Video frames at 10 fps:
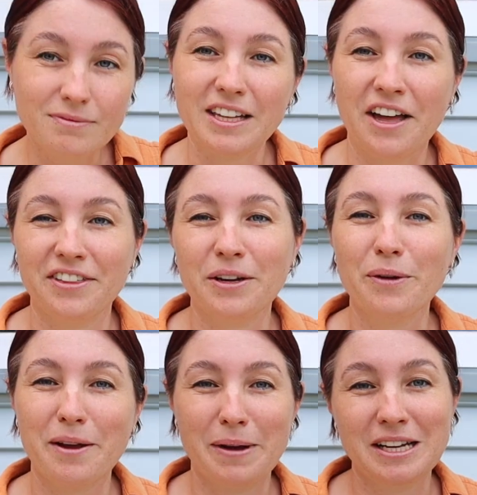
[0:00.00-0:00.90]
I think
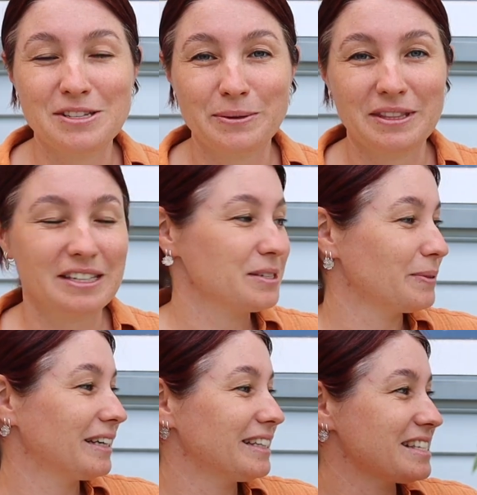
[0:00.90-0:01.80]
what I might do with this
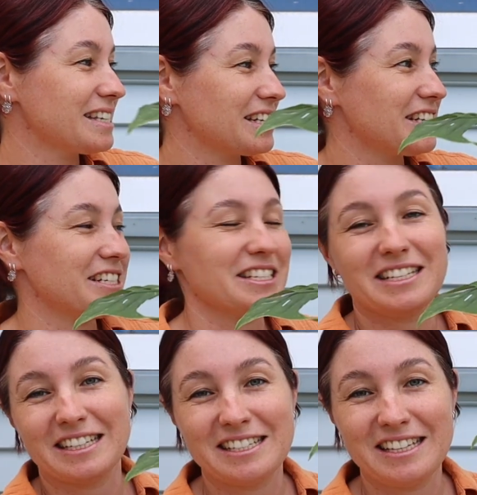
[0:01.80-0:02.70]
one is actually just
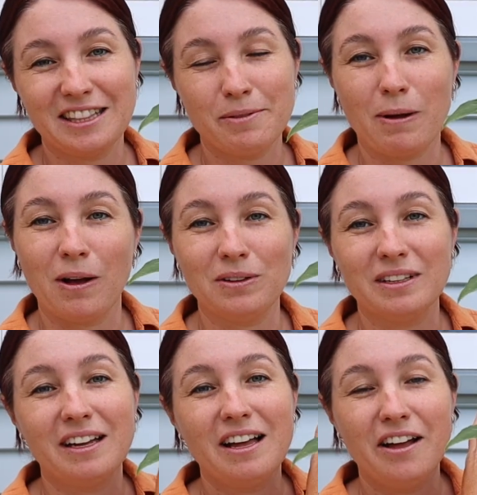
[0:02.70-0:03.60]
extend the pole,
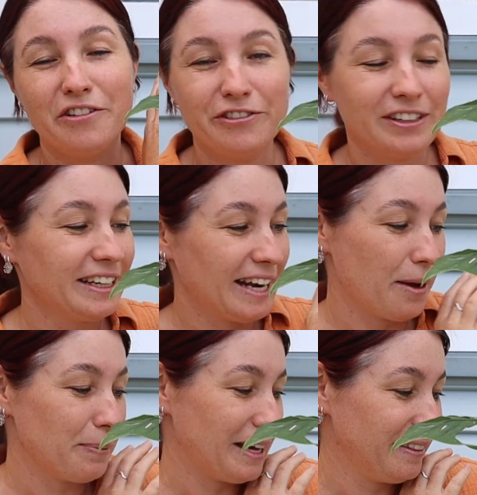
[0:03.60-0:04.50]
fill it
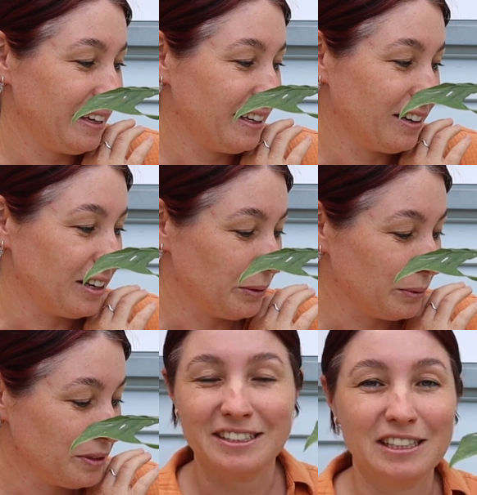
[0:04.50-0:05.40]
up, and then I
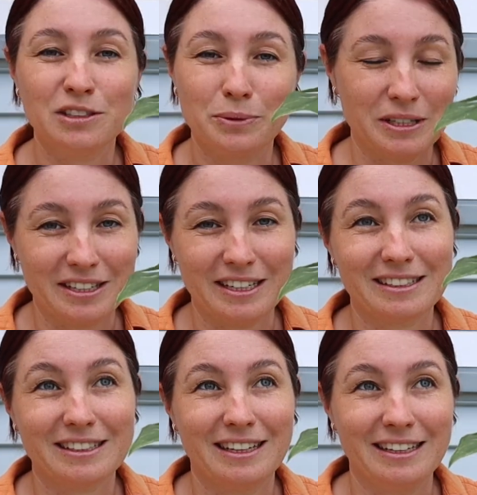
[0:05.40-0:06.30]
will deal with
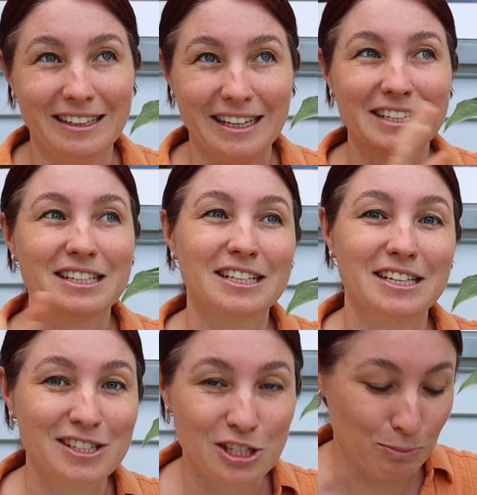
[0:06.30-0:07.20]
it next
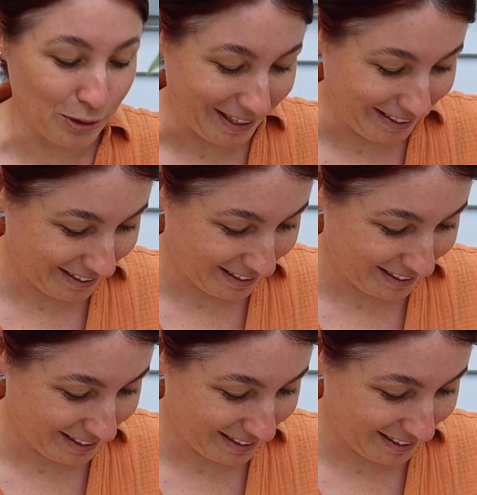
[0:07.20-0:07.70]
spring,